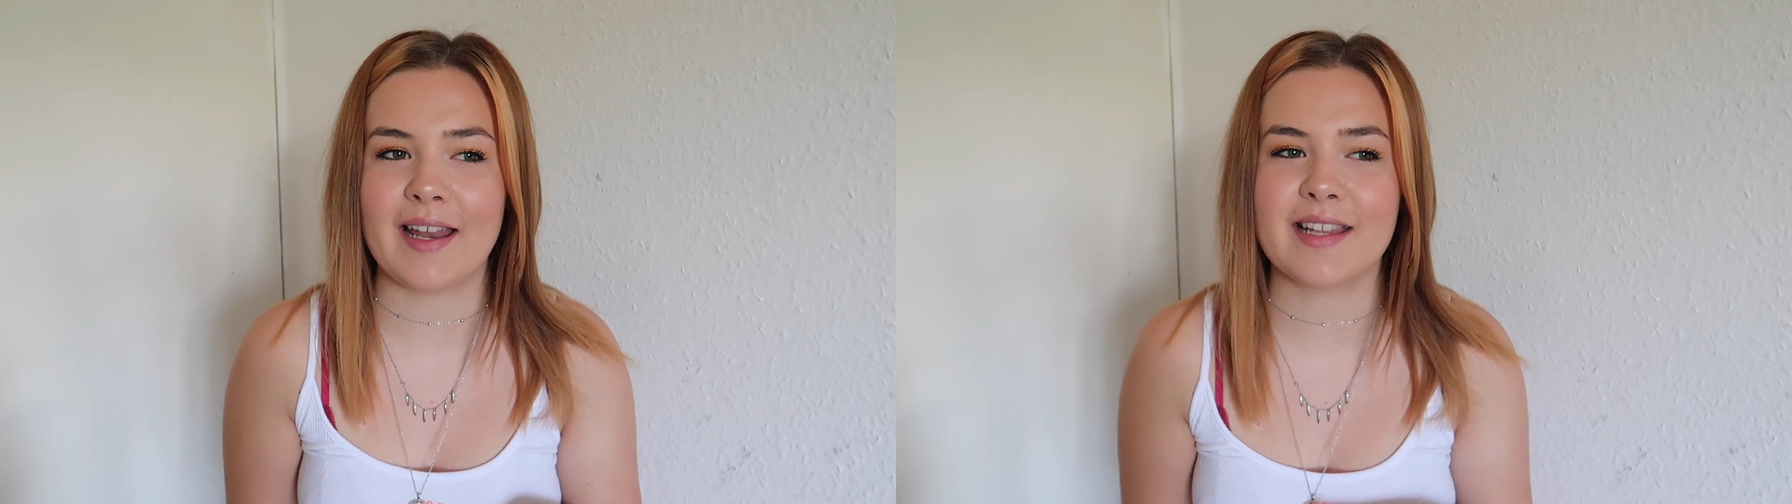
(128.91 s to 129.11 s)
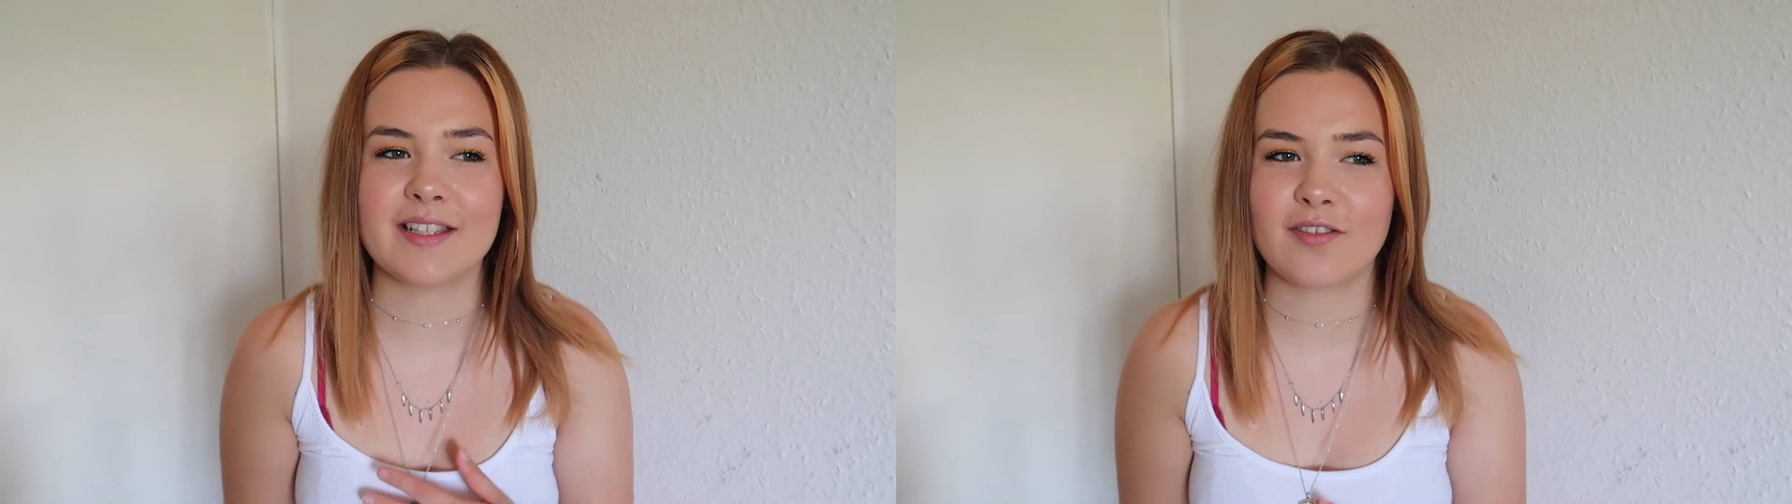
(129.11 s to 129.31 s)

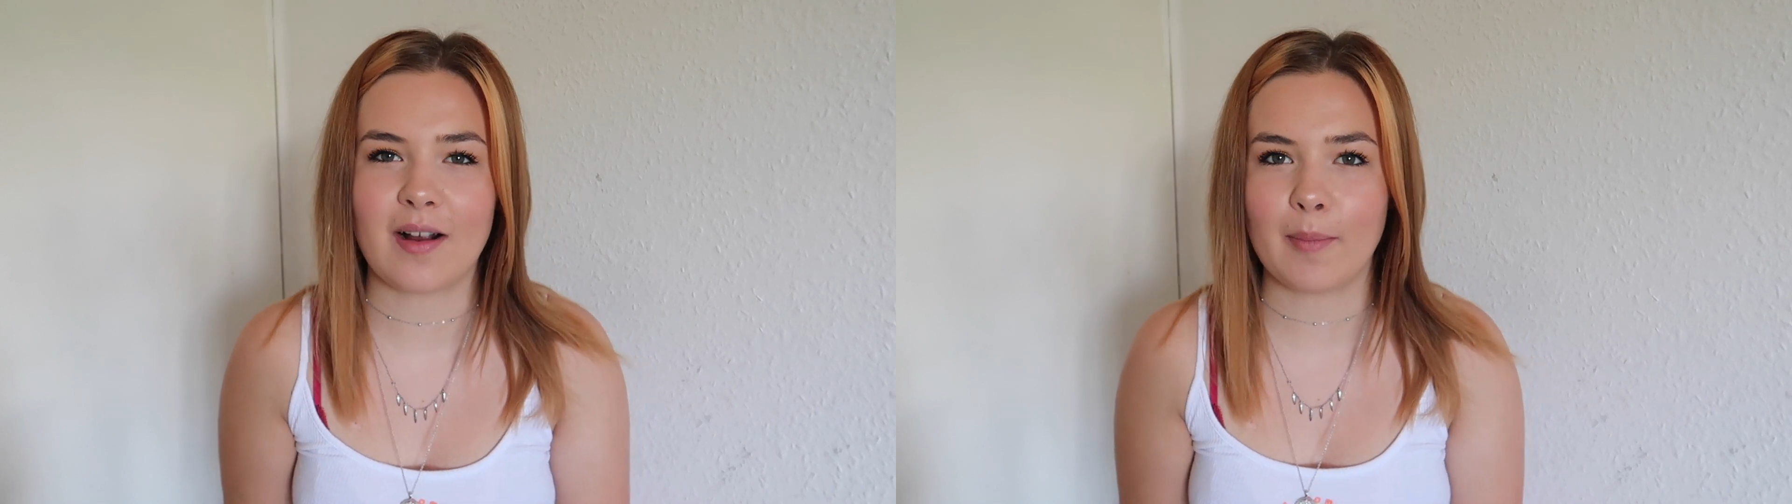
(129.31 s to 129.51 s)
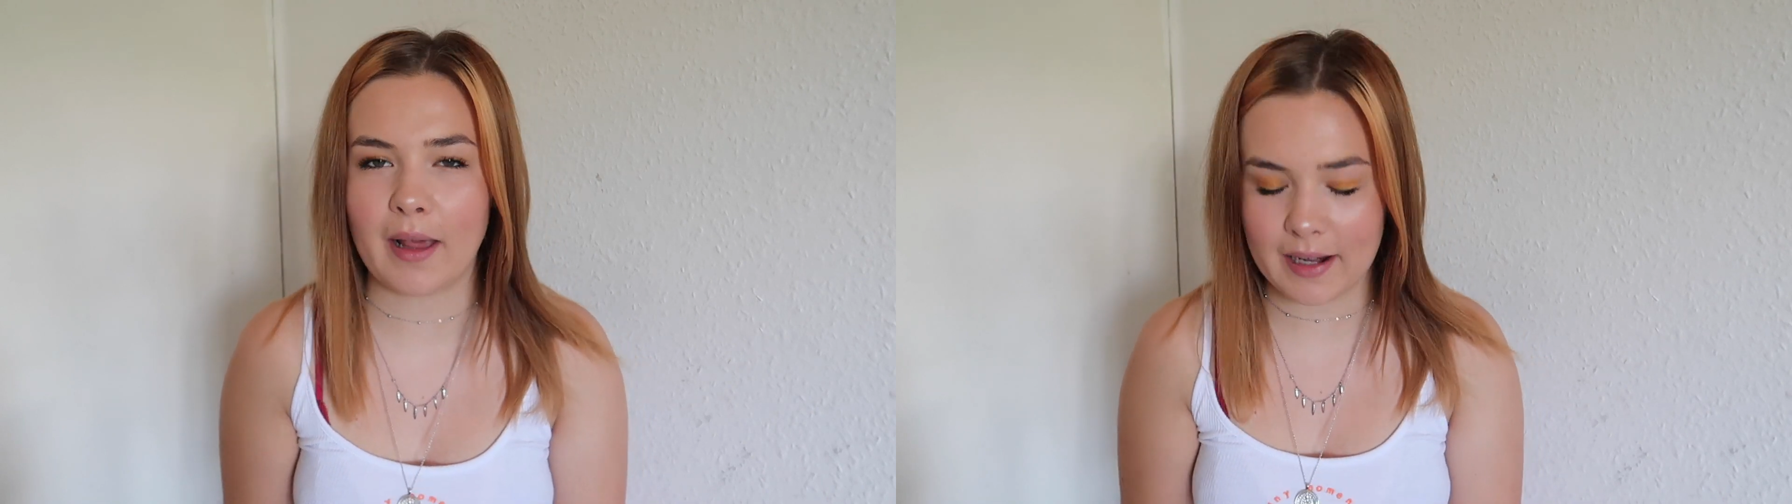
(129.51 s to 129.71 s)
and
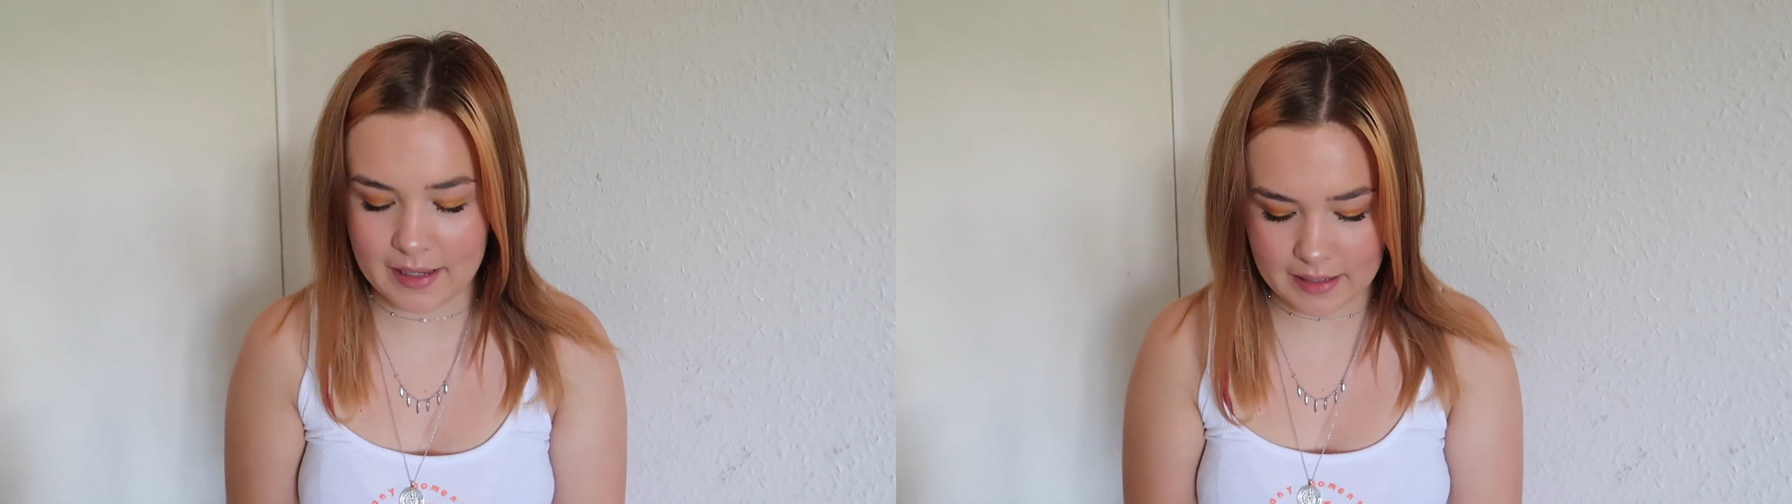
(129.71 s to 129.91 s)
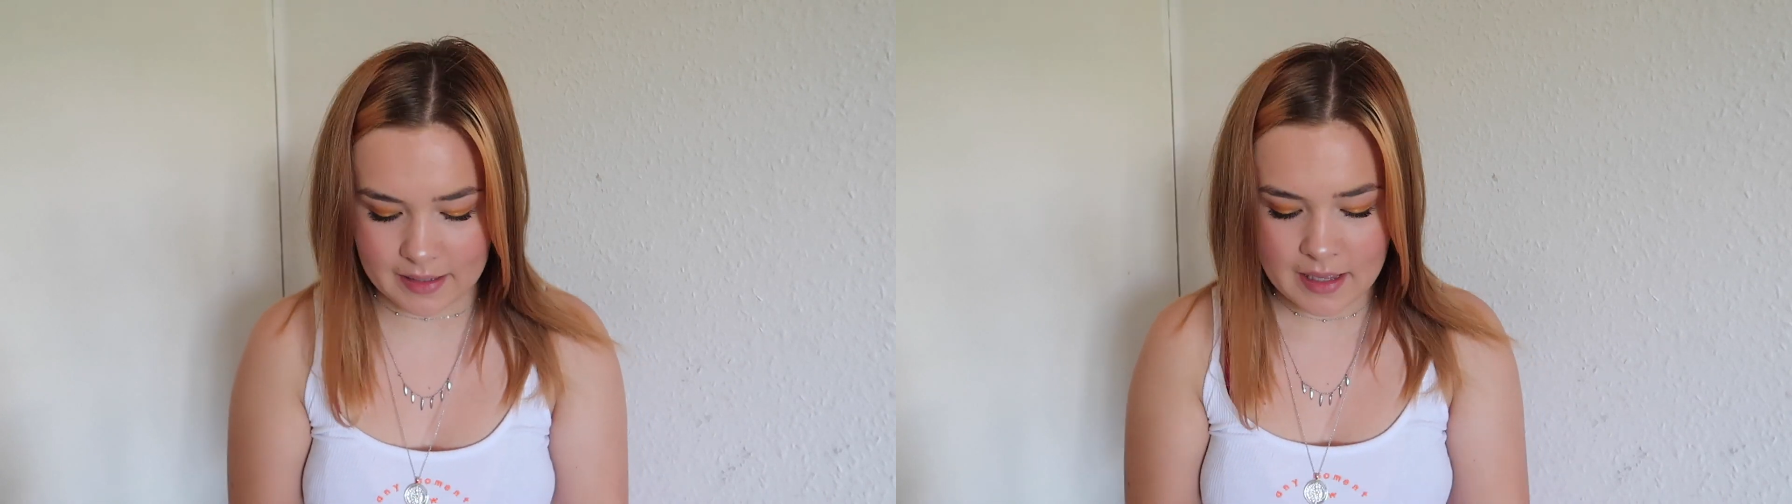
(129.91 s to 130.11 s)
Instagram
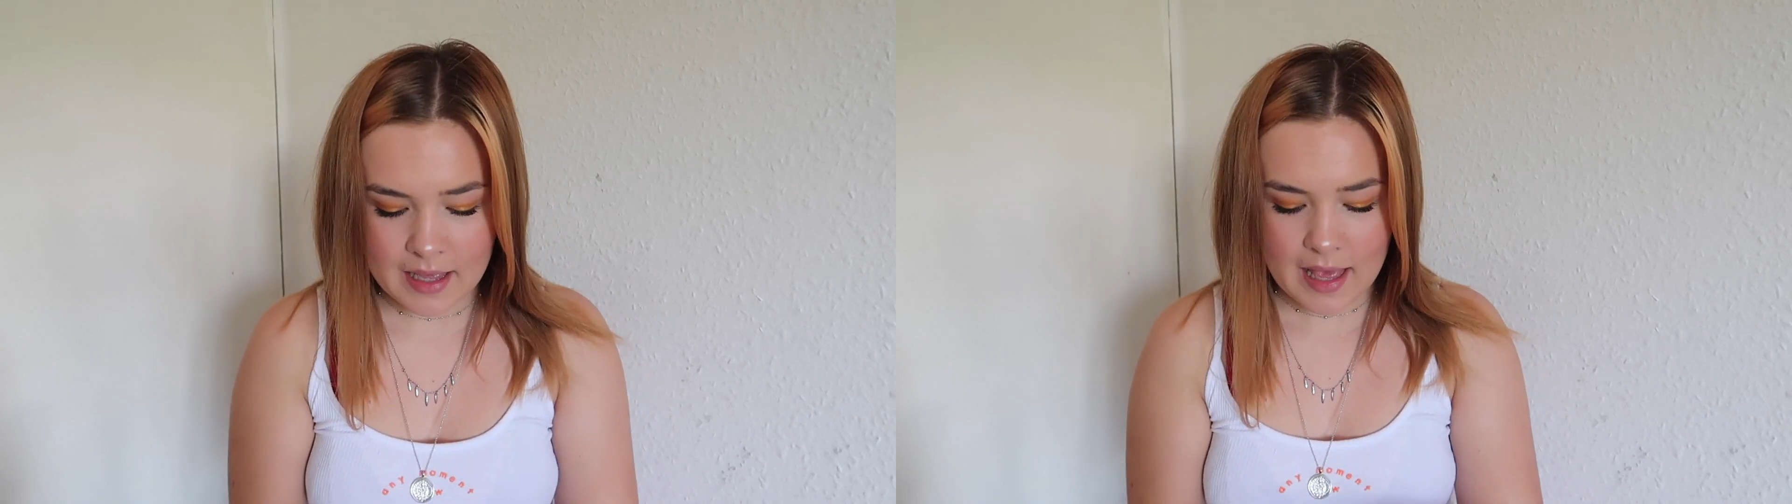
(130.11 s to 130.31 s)
lately,